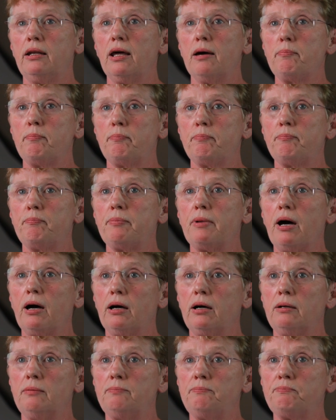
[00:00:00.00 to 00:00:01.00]
up
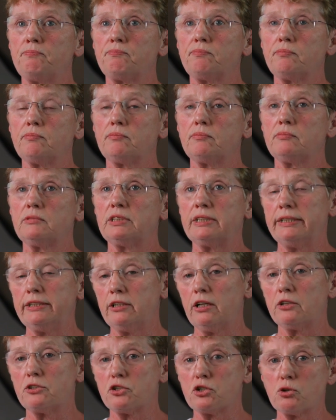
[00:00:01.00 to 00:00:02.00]
seeing
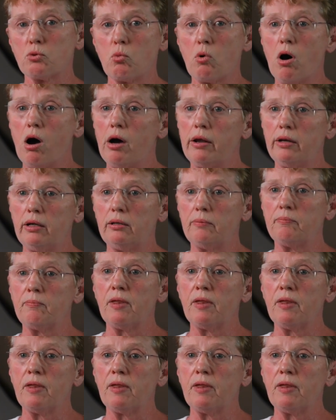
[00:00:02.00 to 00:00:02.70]
Dr. Swan, and